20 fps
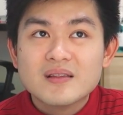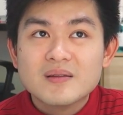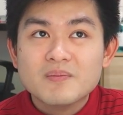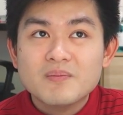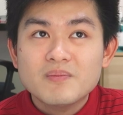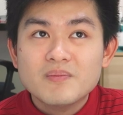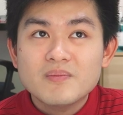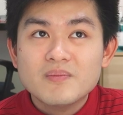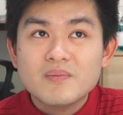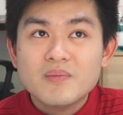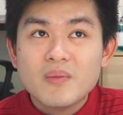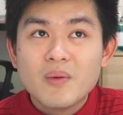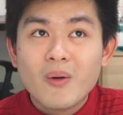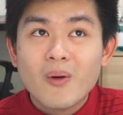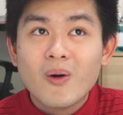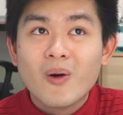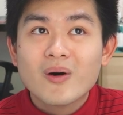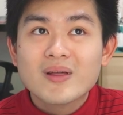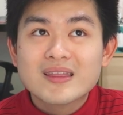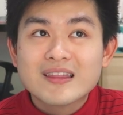
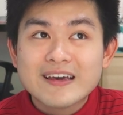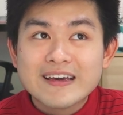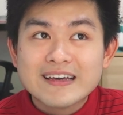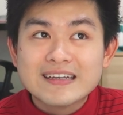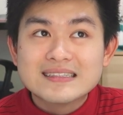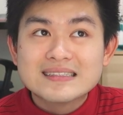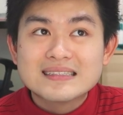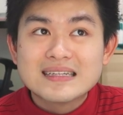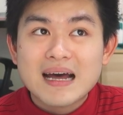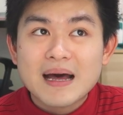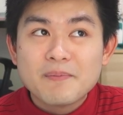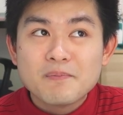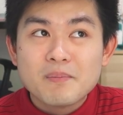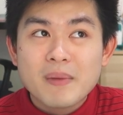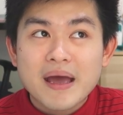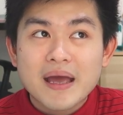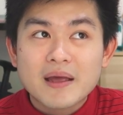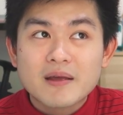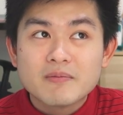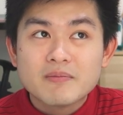more things that
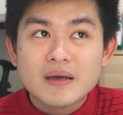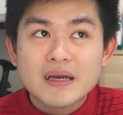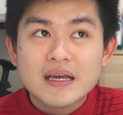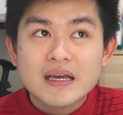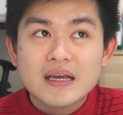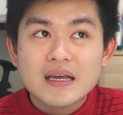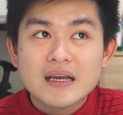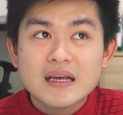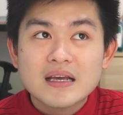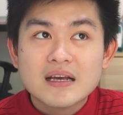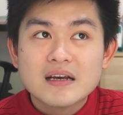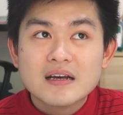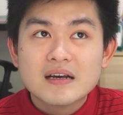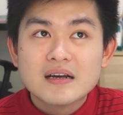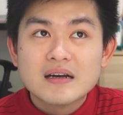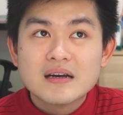make me...